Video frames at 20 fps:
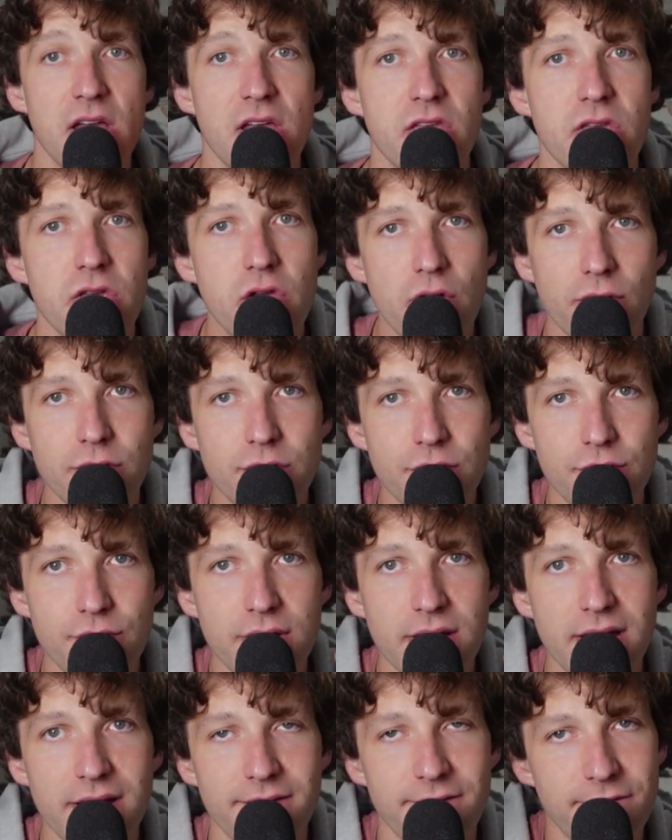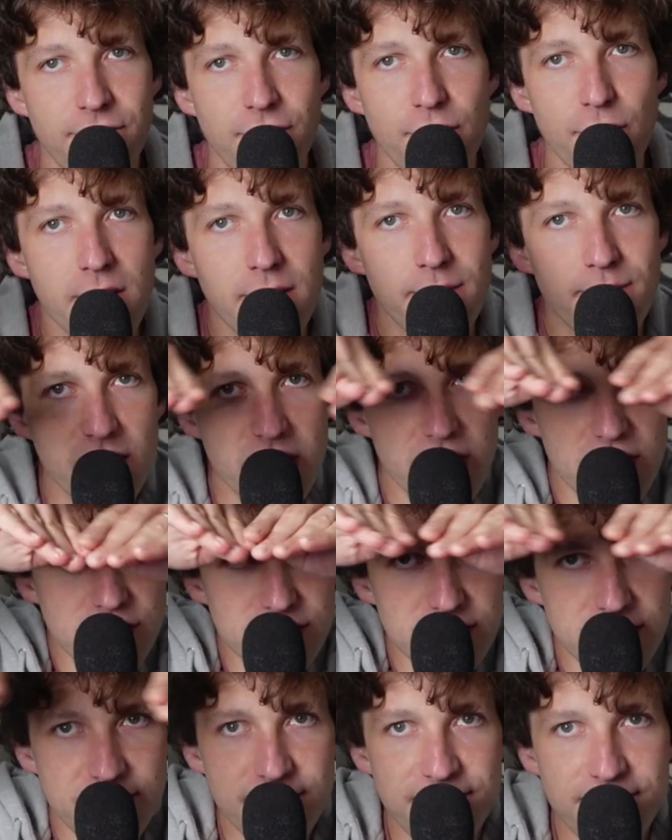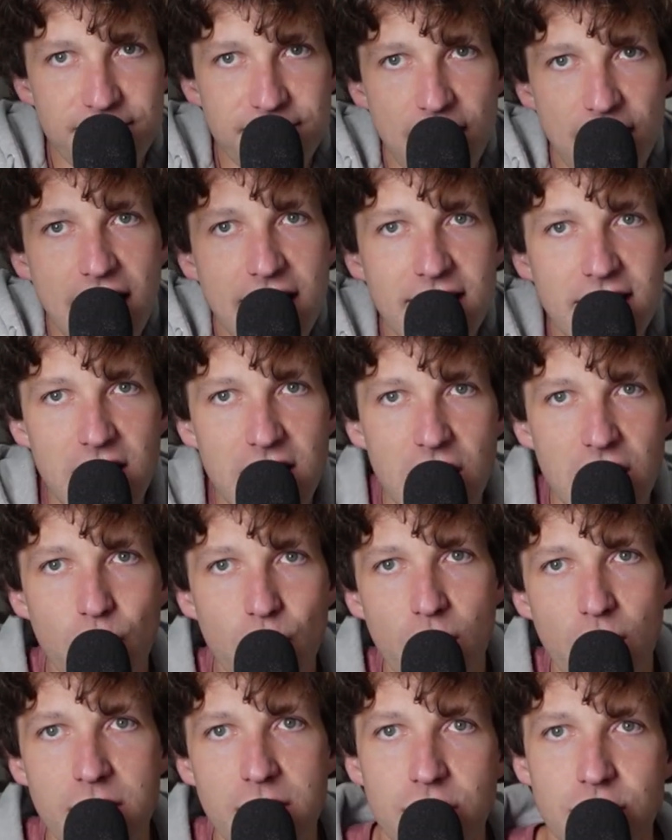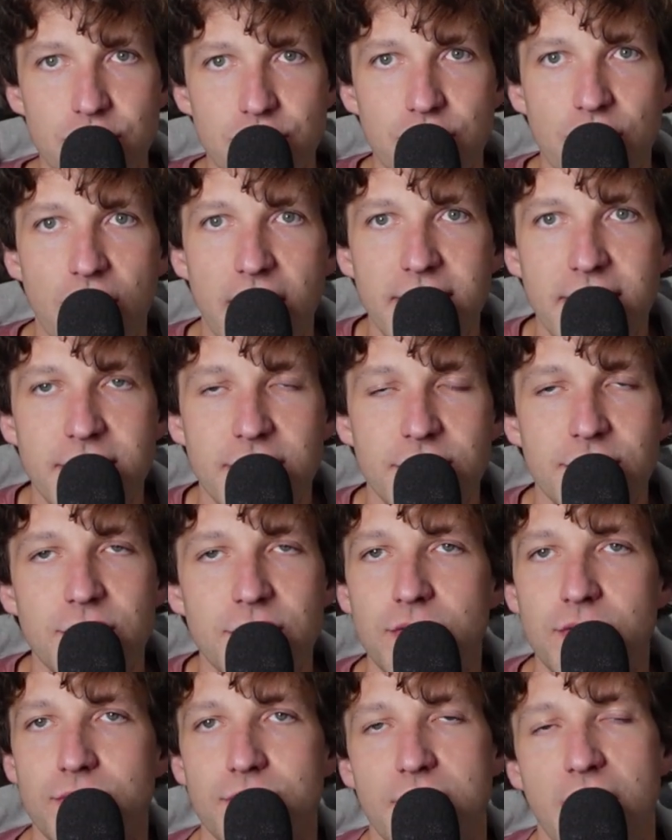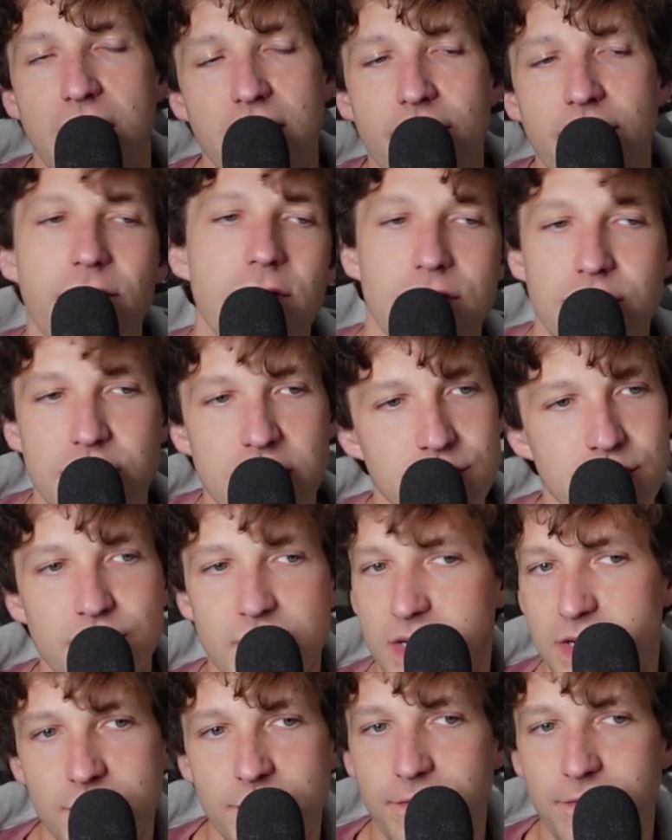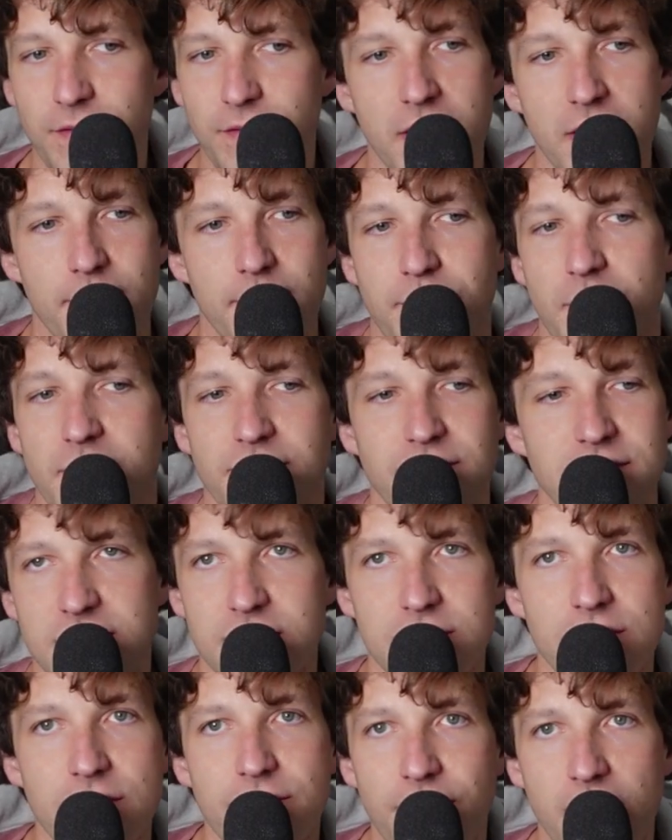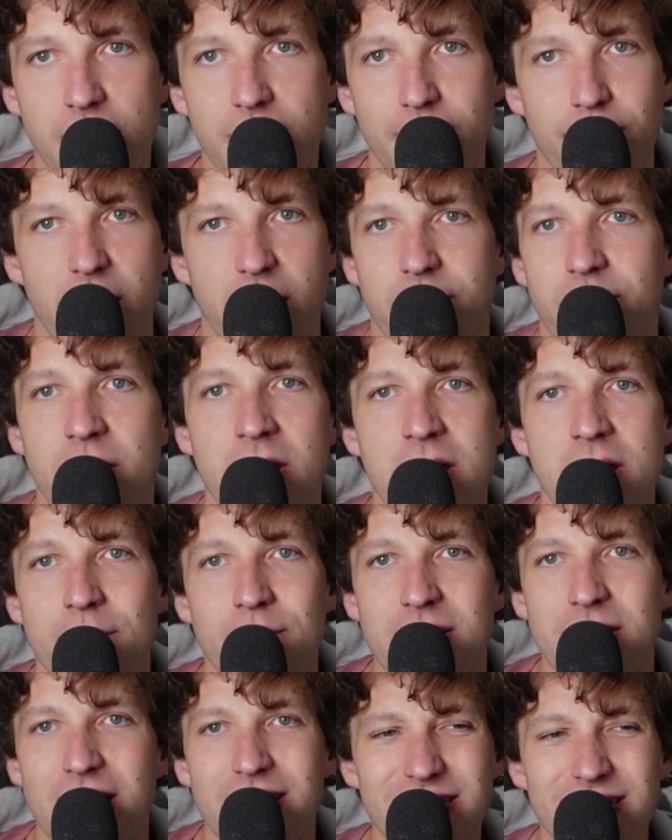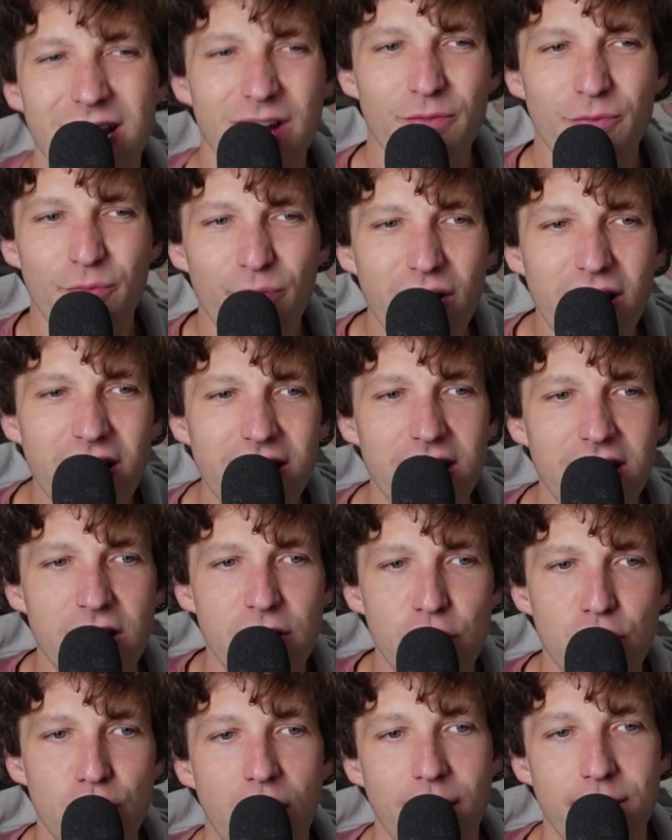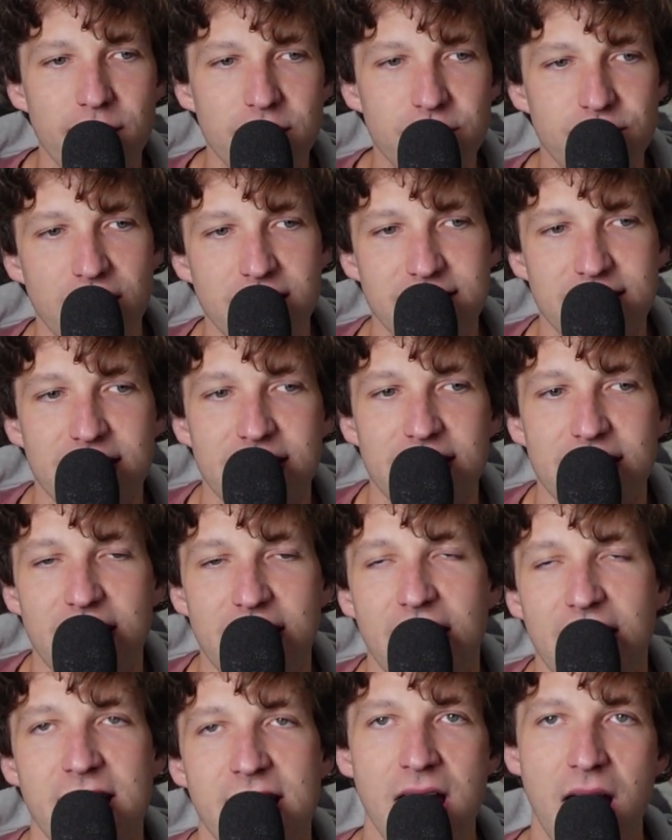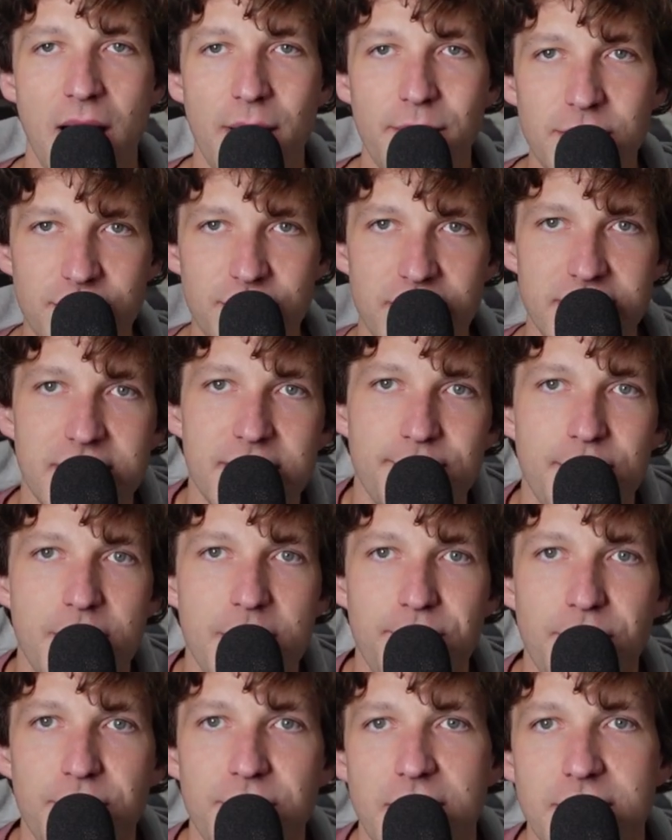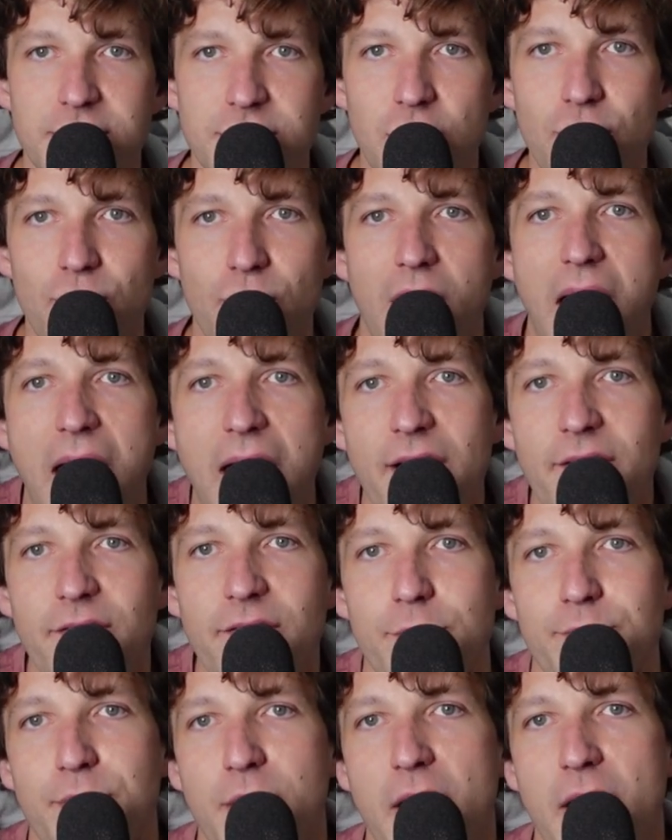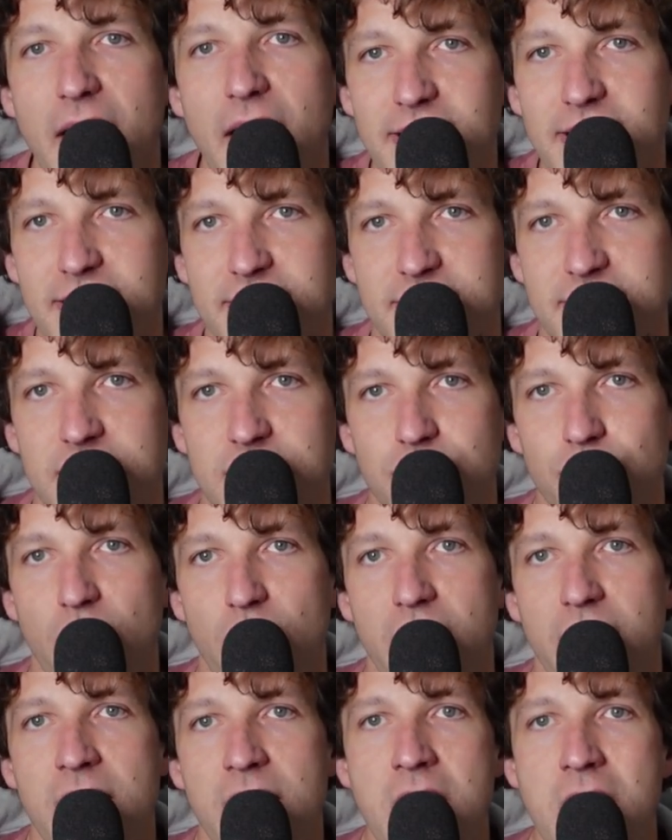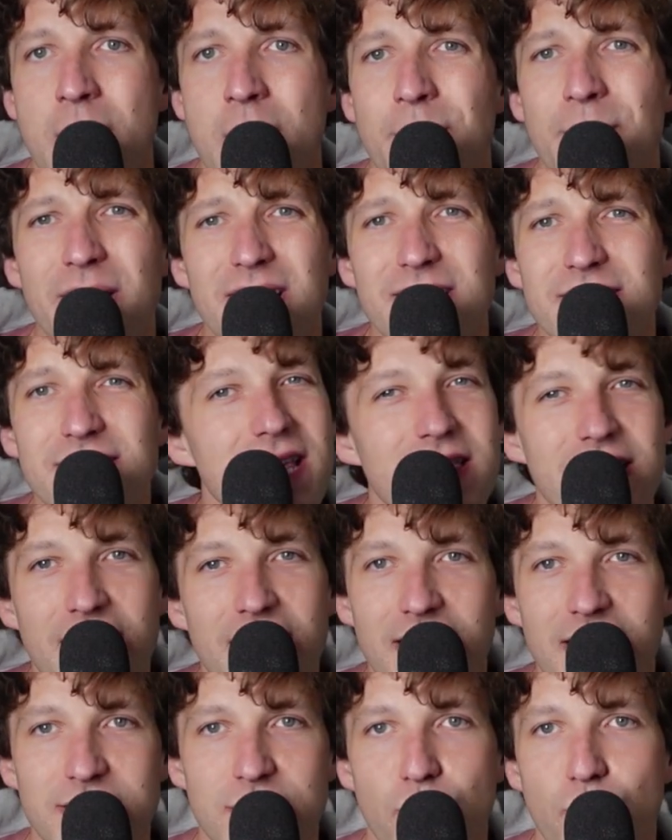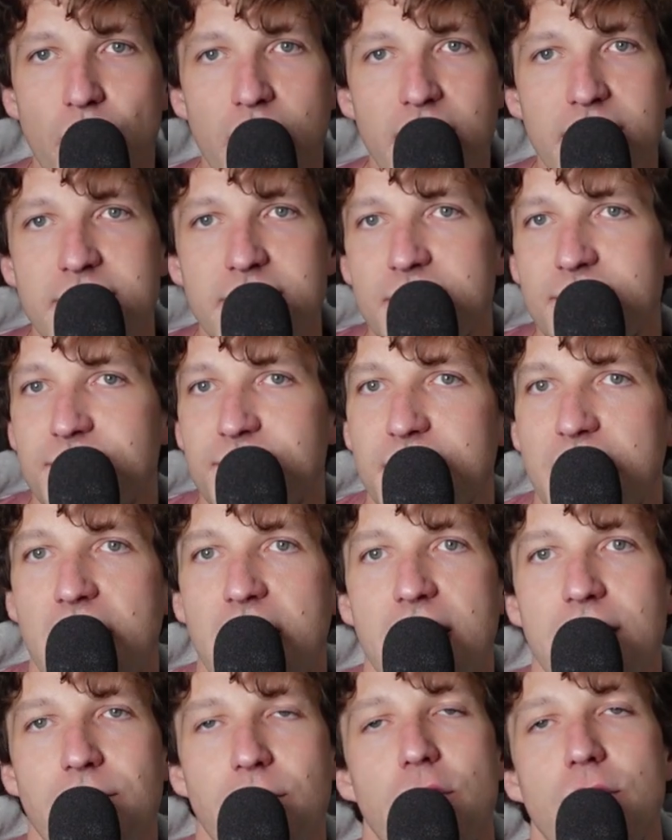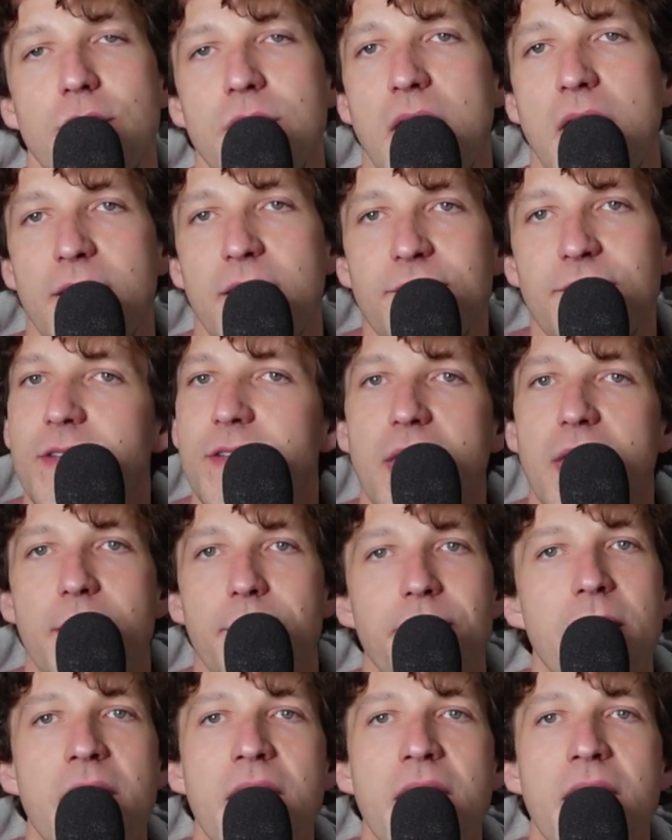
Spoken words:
you're doing it free, but you're defining what you're trying to do. Now, if you just want to do free improv, just do free improv. But that's not really who I'm addressing today. I'm addressing people that don't ever practice this way because they think it's a waste of time or not for them.